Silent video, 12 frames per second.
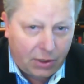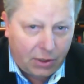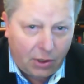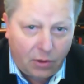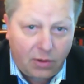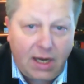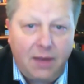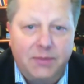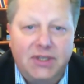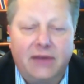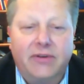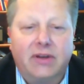
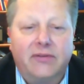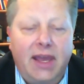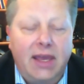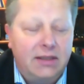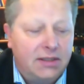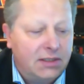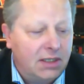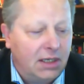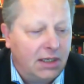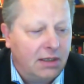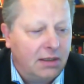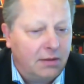programs have advanced,
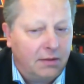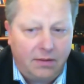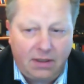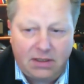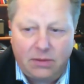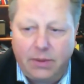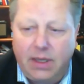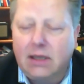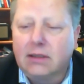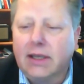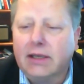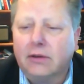this
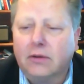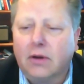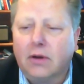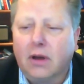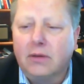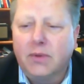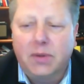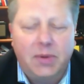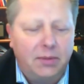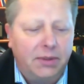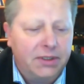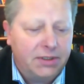week later on, we
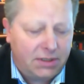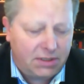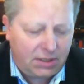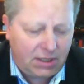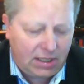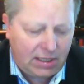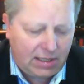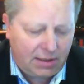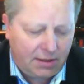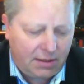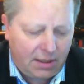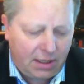published
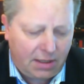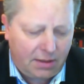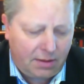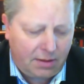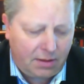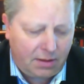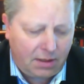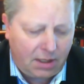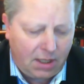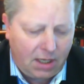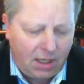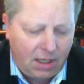a
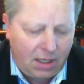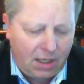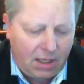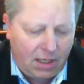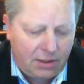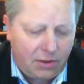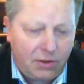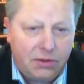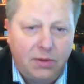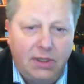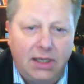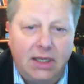
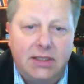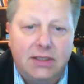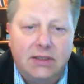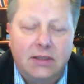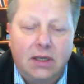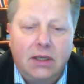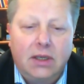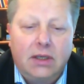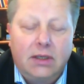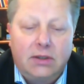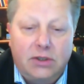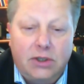news release
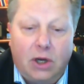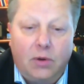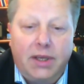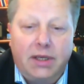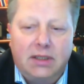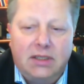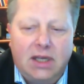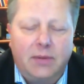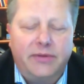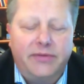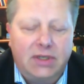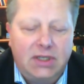showing
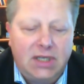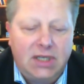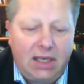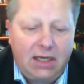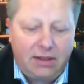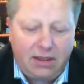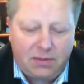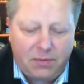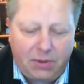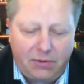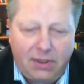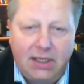some of the data that's
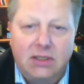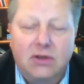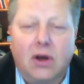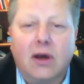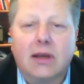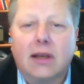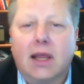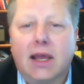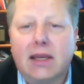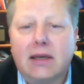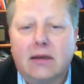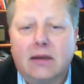been released
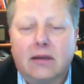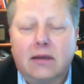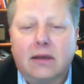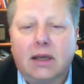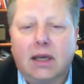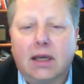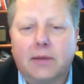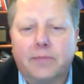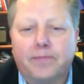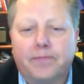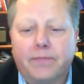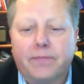online
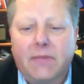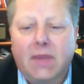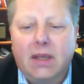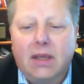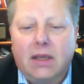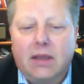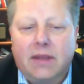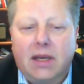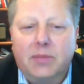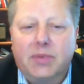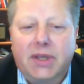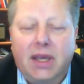
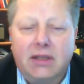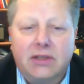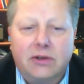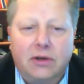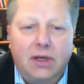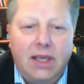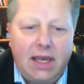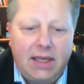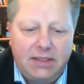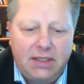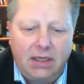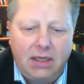that implicates uric
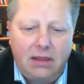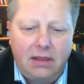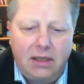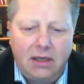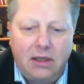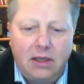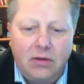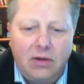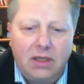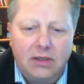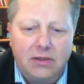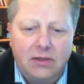acid in the
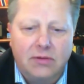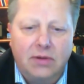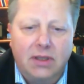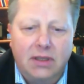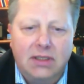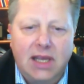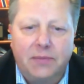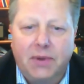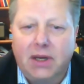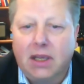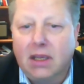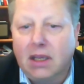acute injury that's
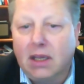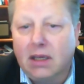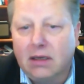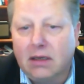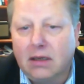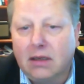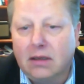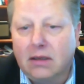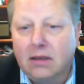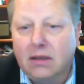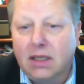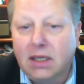happening in
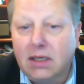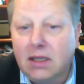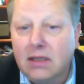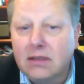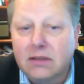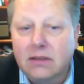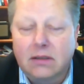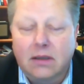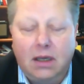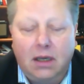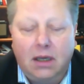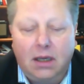kidneys,
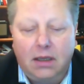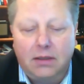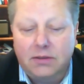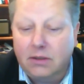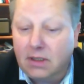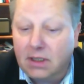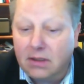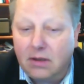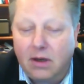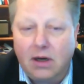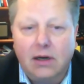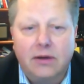certainly in
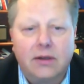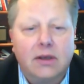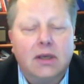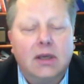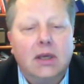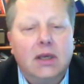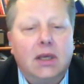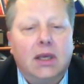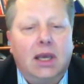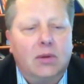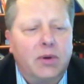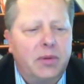the heart.
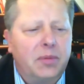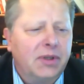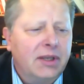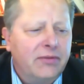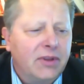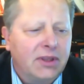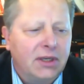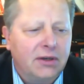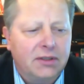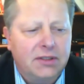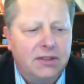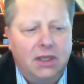And we believe that
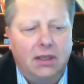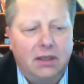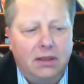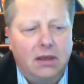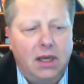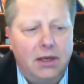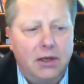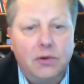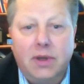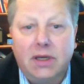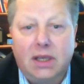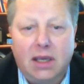there is a
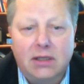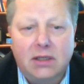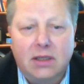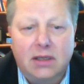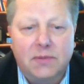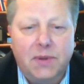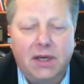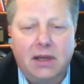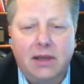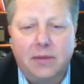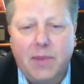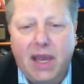new indication that's been
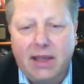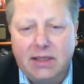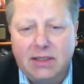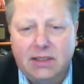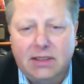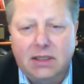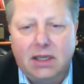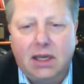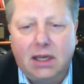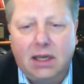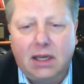unmasked